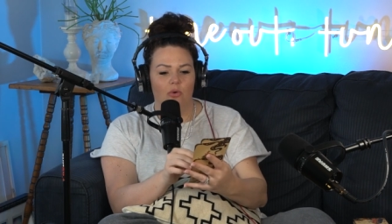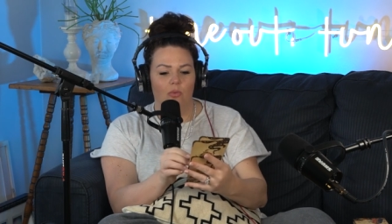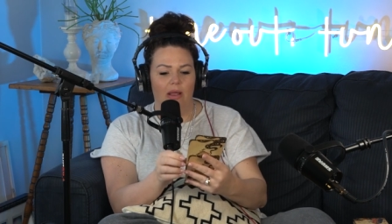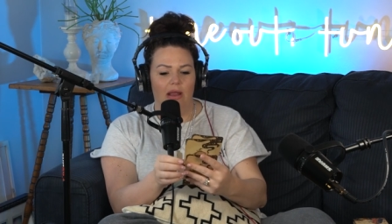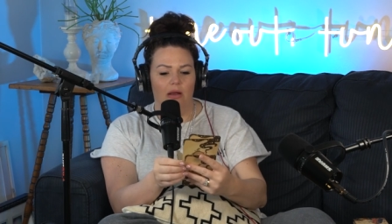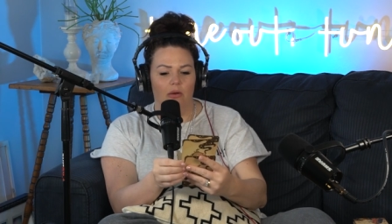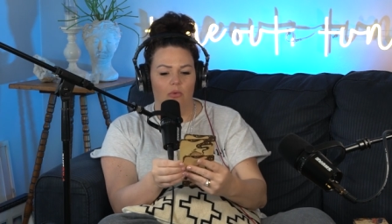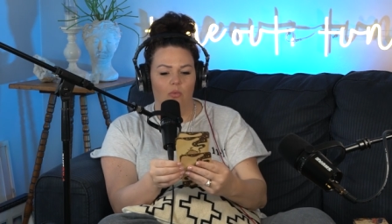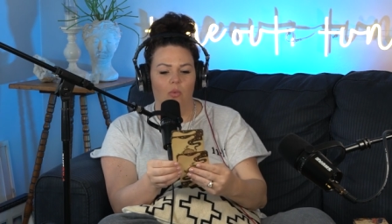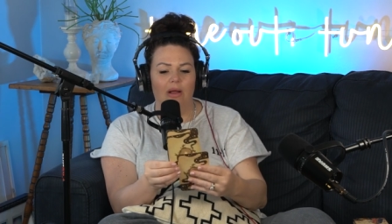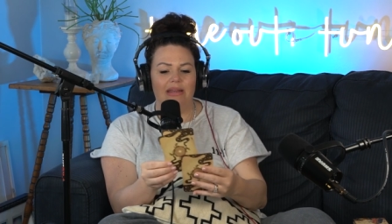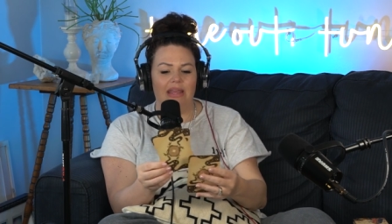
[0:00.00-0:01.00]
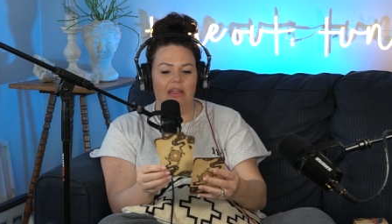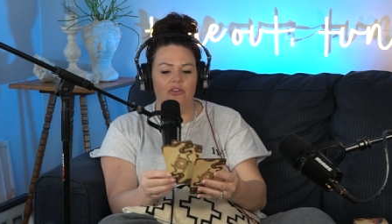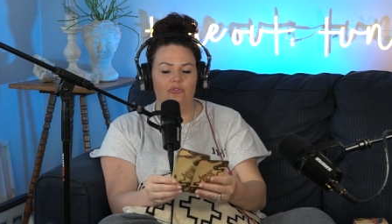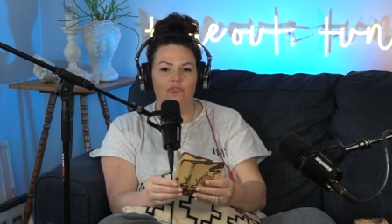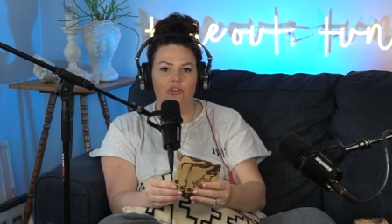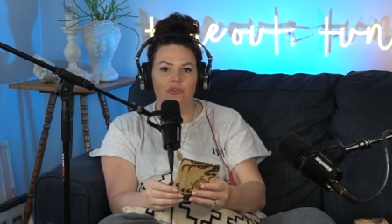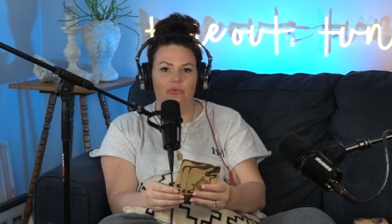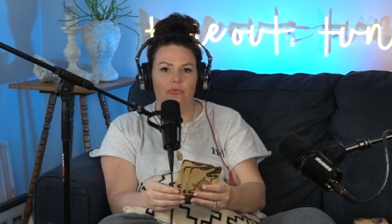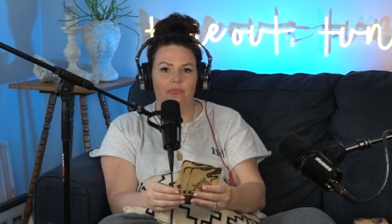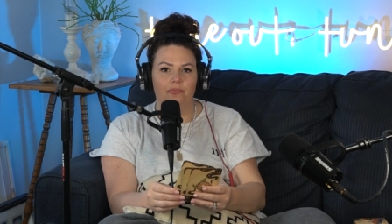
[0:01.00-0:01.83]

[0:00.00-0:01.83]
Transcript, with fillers: where what can you do?